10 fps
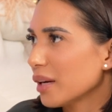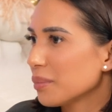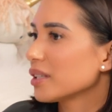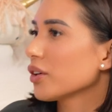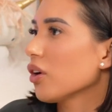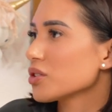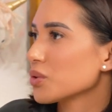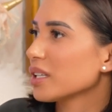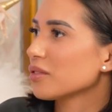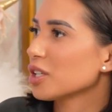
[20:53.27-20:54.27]
but they're also
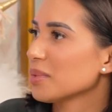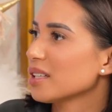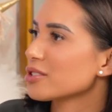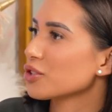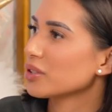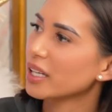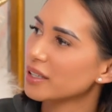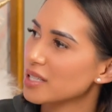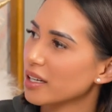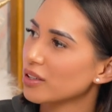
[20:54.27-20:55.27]
giving me a certain
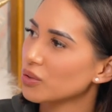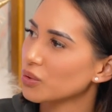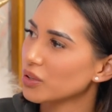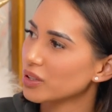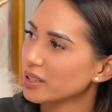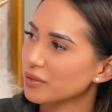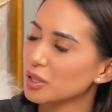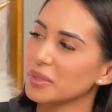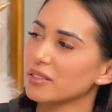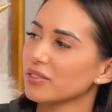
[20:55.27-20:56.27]
lifestyle or
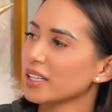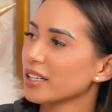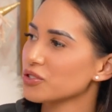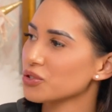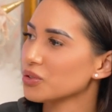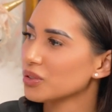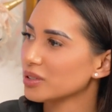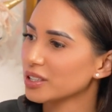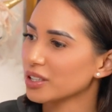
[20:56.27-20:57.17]
giving me financial,